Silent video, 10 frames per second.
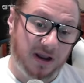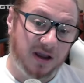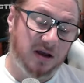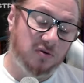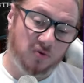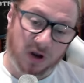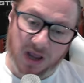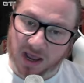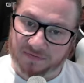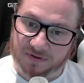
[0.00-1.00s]
rook
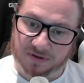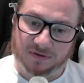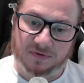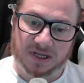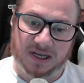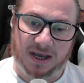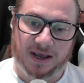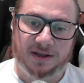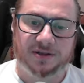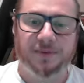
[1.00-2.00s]
f to
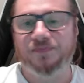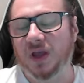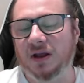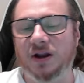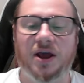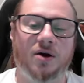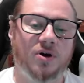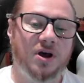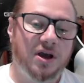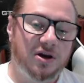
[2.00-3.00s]
d8, and now
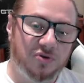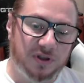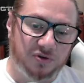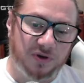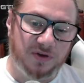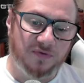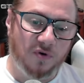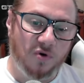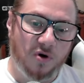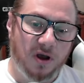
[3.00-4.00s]
queen to
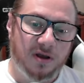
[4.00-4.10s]
e4,